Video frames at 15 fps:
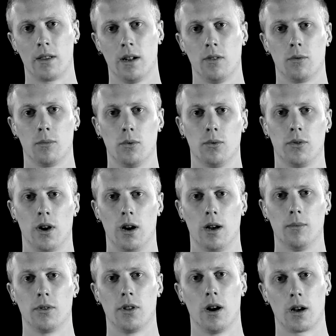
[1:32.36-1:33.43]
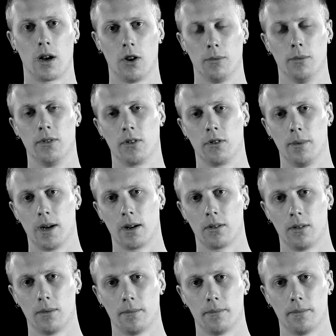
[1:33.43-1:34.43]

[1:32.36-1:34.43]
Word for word: deliverable times that our customers expect.